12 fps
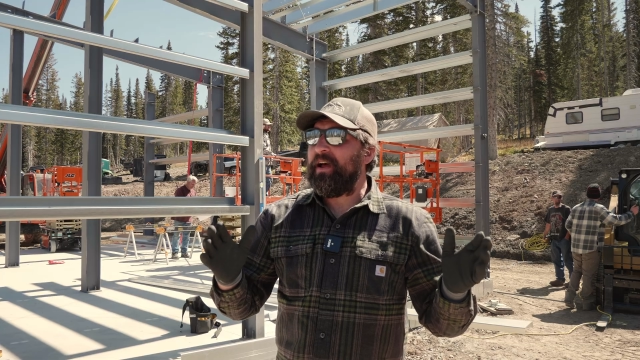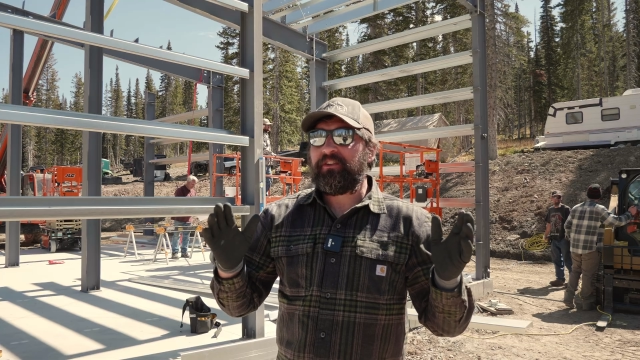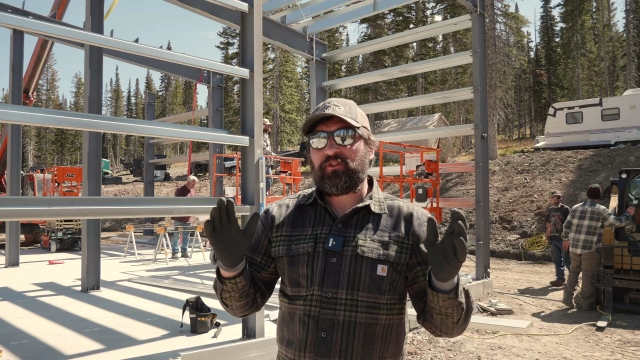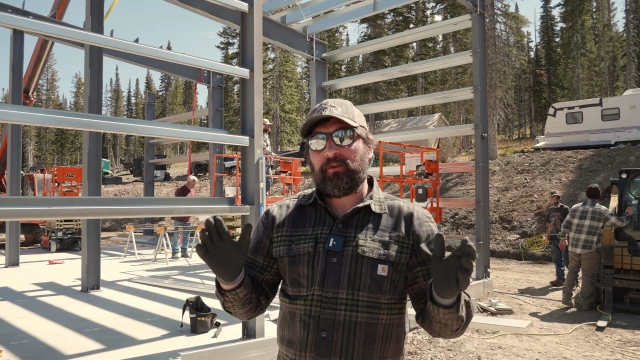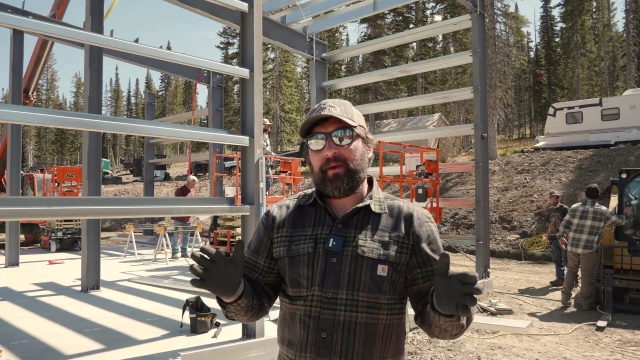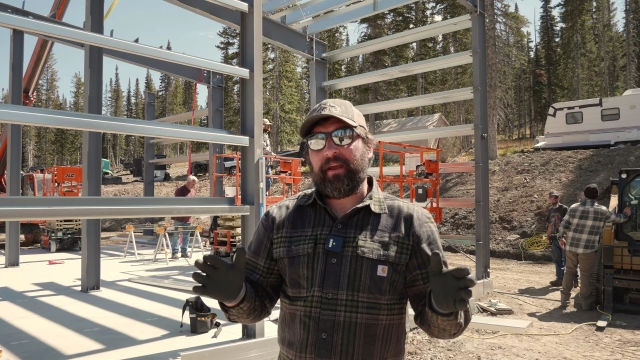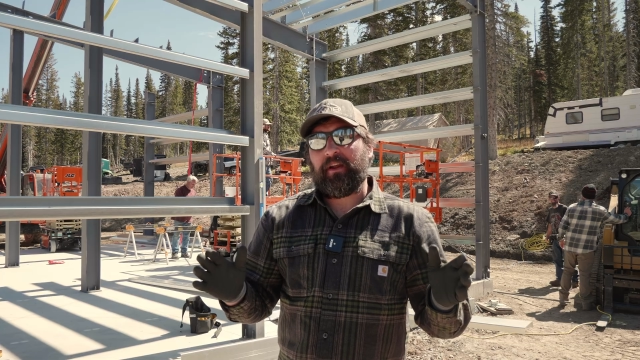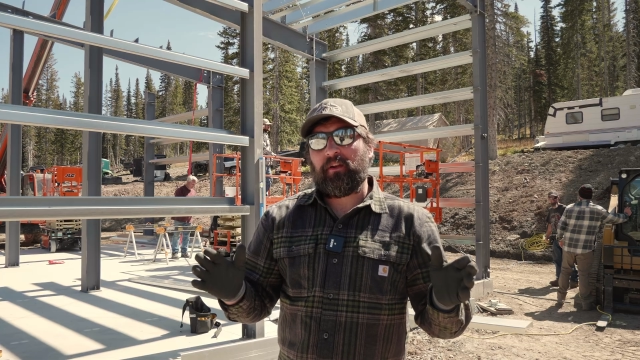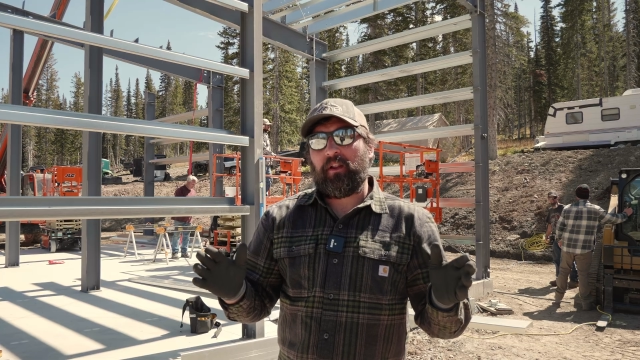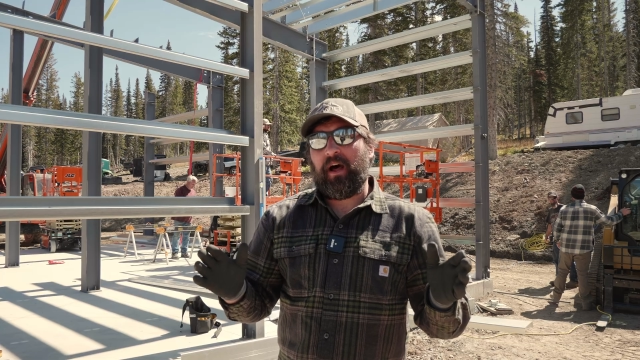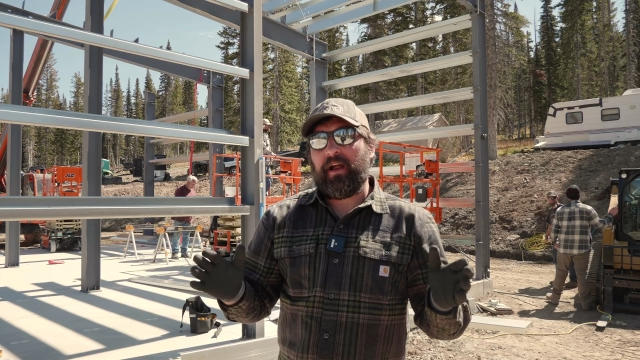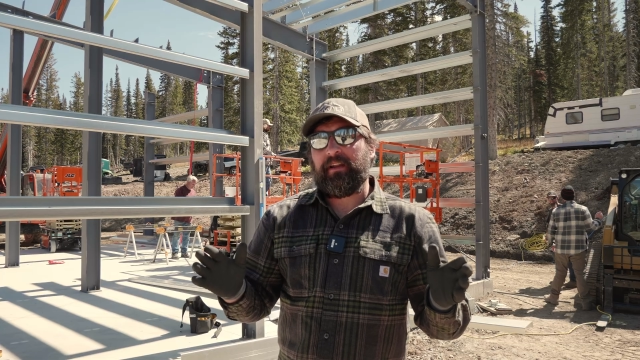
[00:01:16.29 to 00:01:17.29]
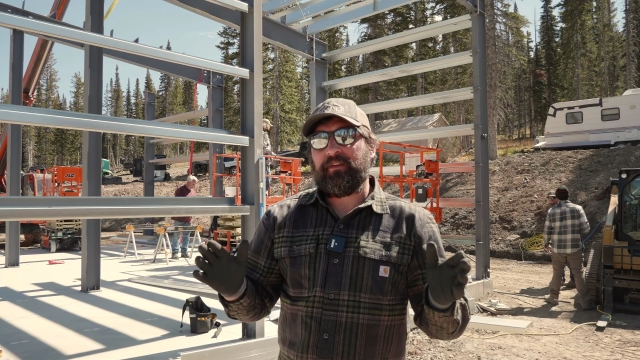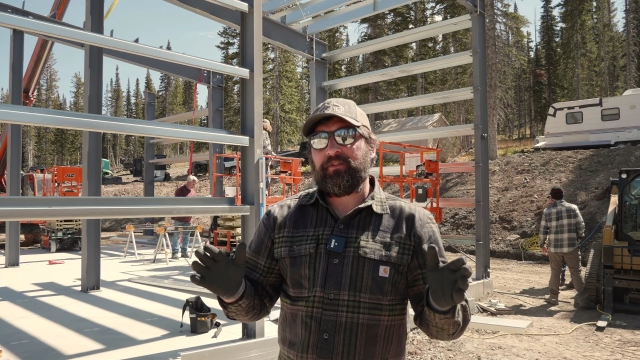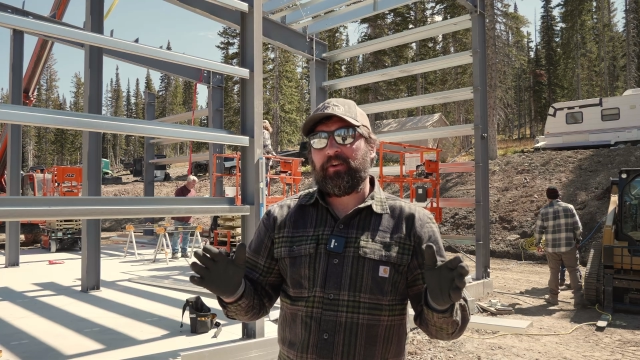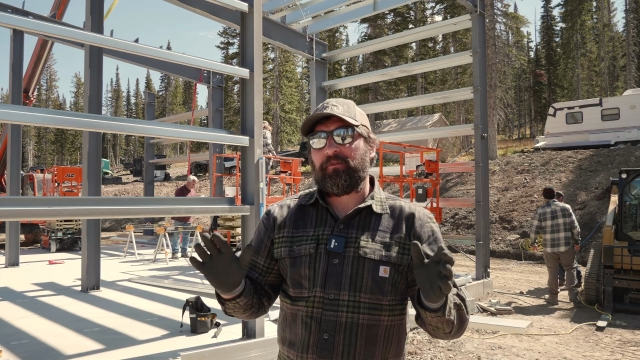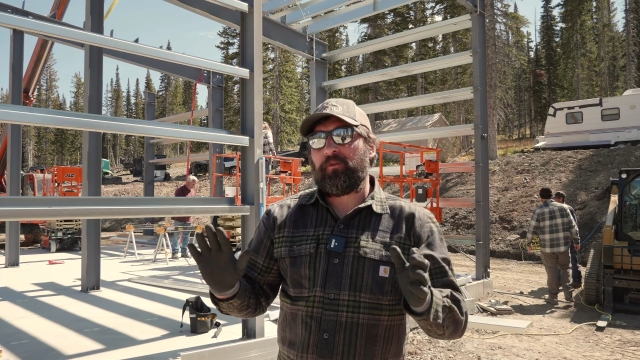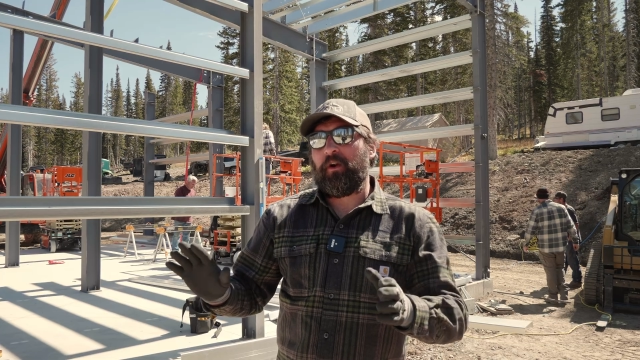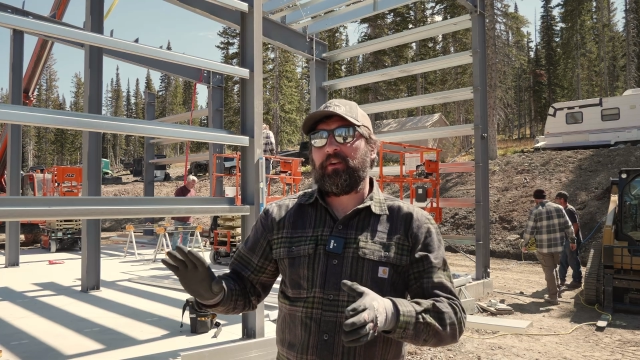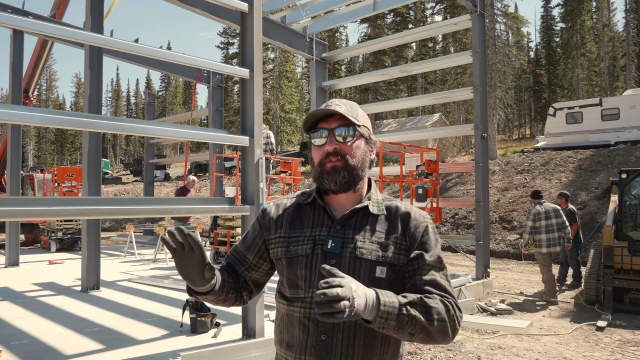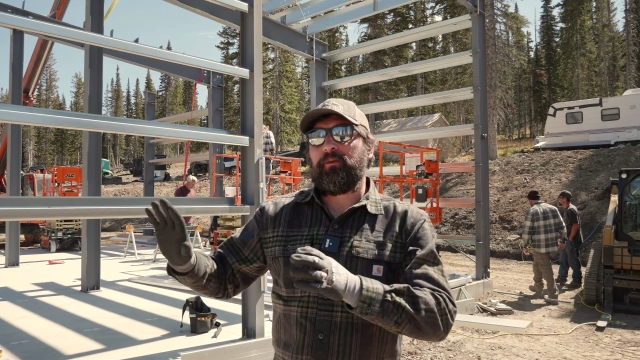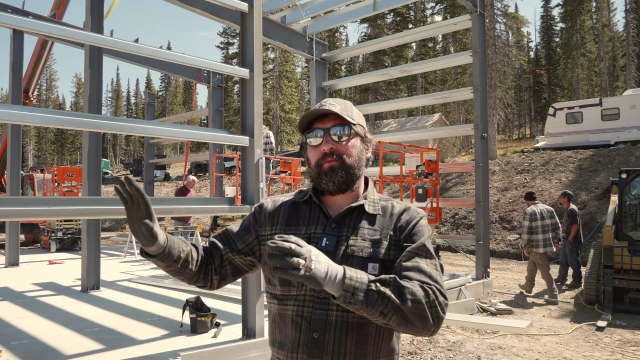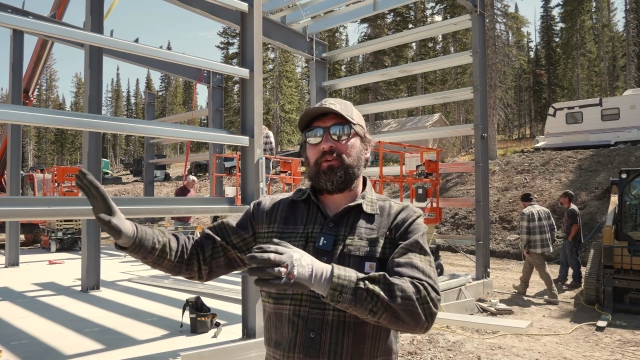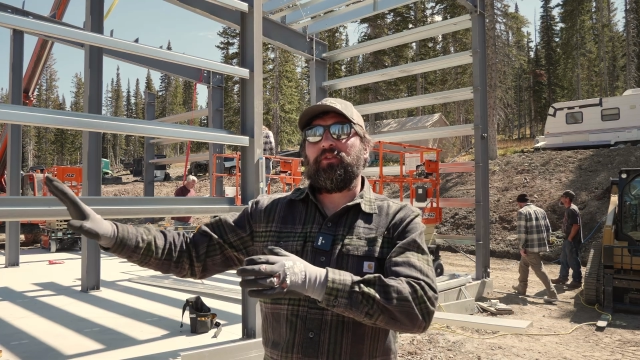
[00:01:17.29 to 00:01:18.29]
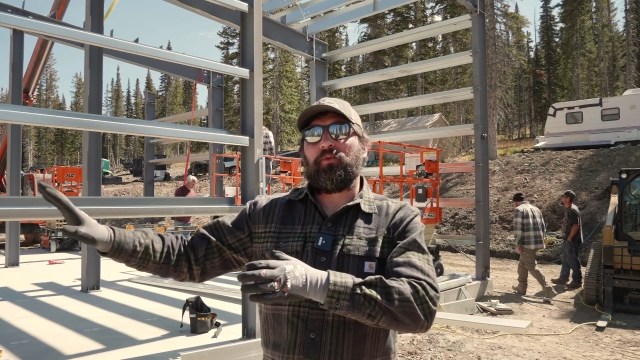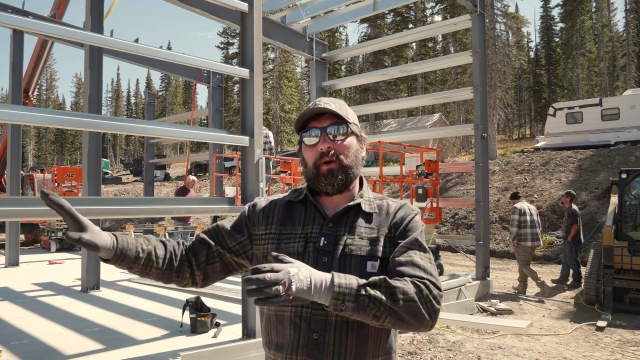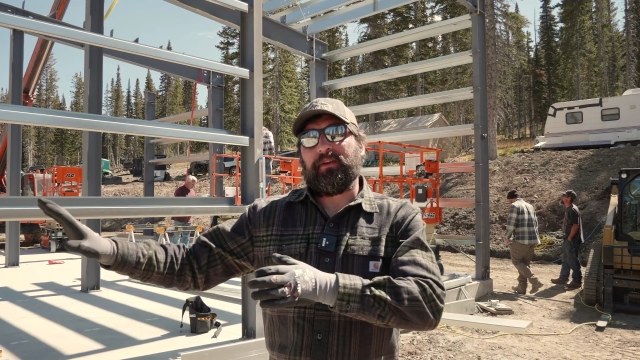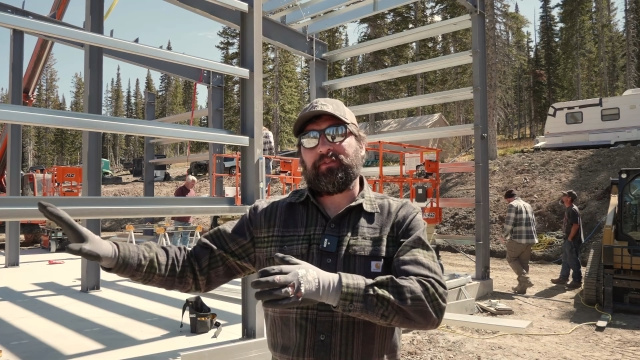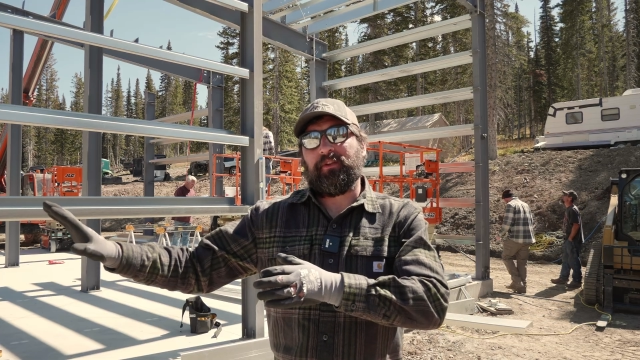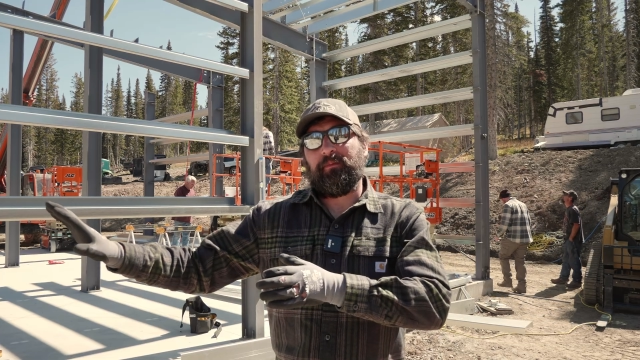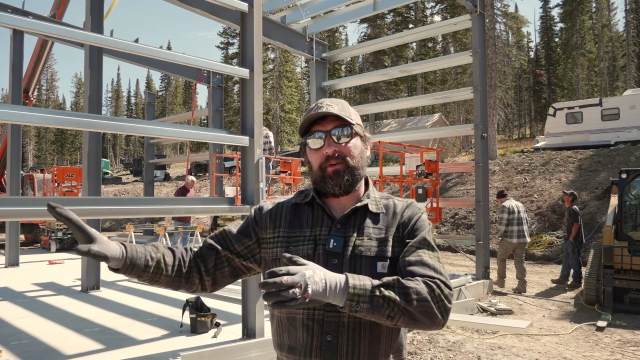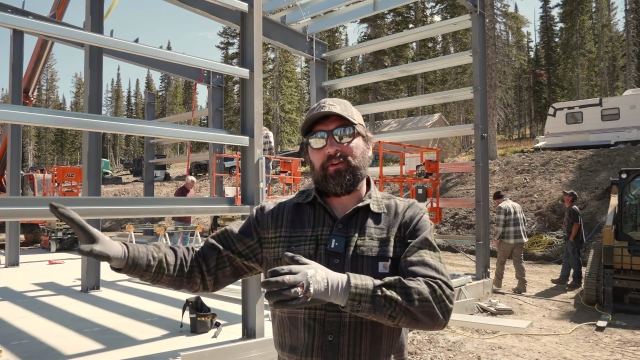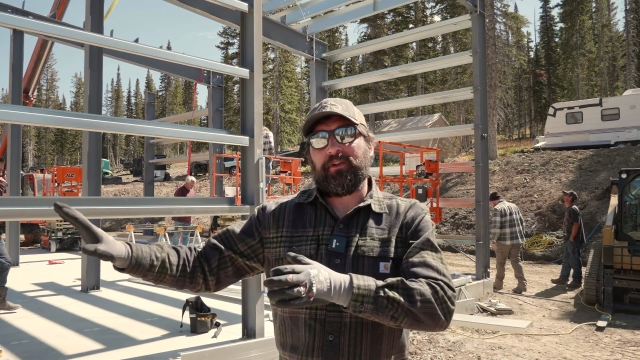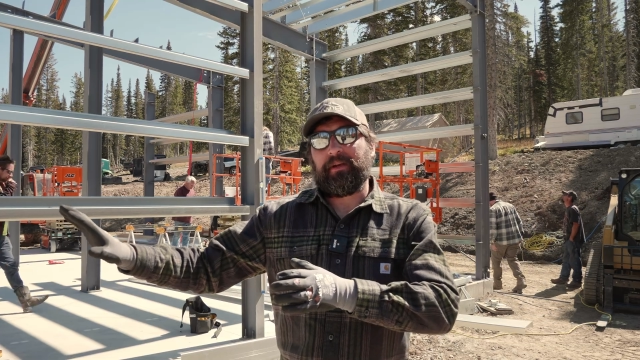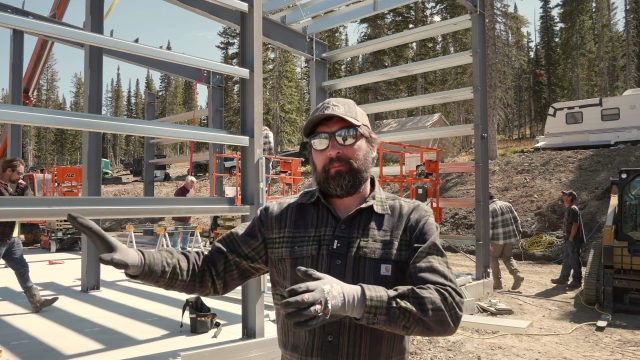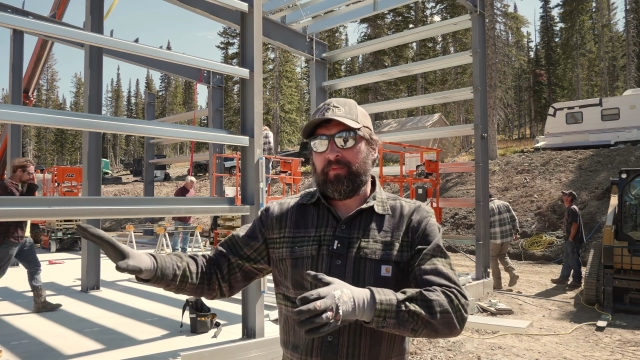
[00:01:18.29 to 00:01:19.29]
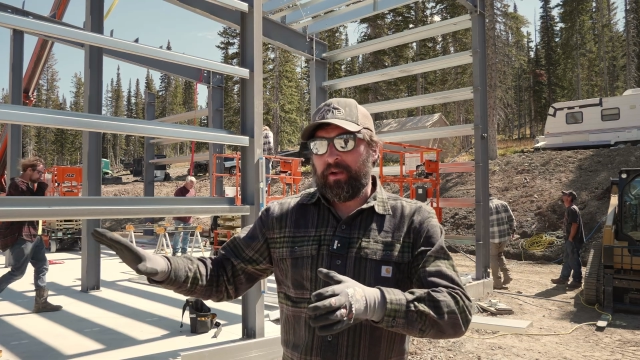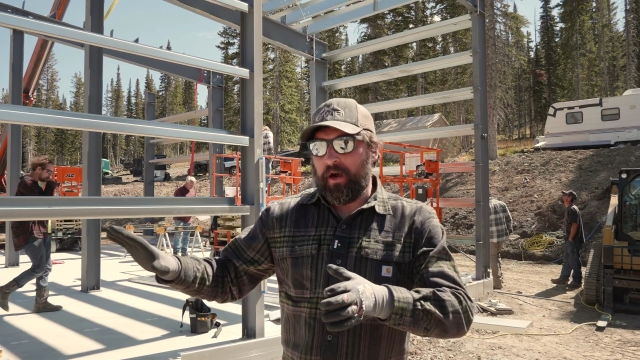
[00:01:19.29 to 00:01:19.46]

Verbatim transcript: that's going to make it a lot easier for us to build the rest of the building